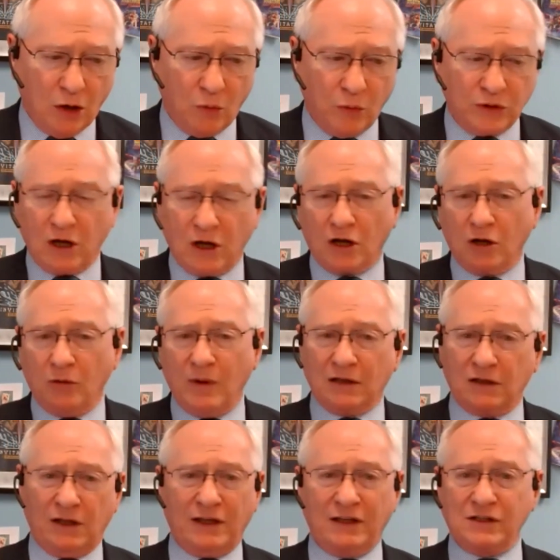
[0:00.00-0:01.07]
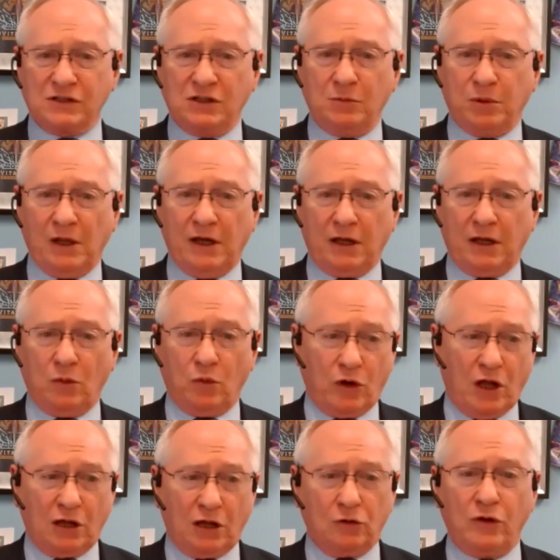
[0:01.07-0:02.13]
We talk about legacy planning. We're
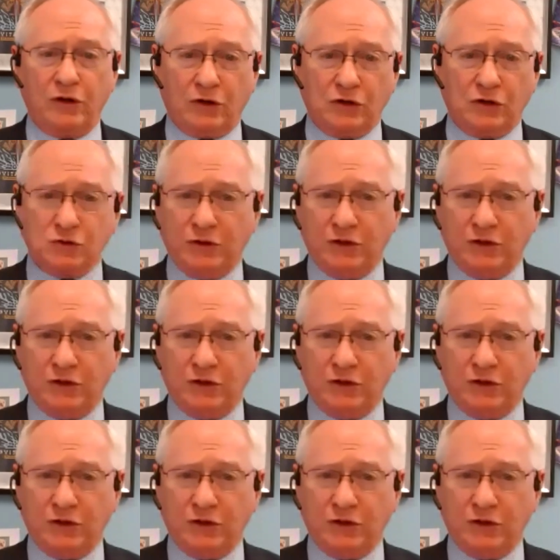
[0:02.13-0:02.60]
not lawyers.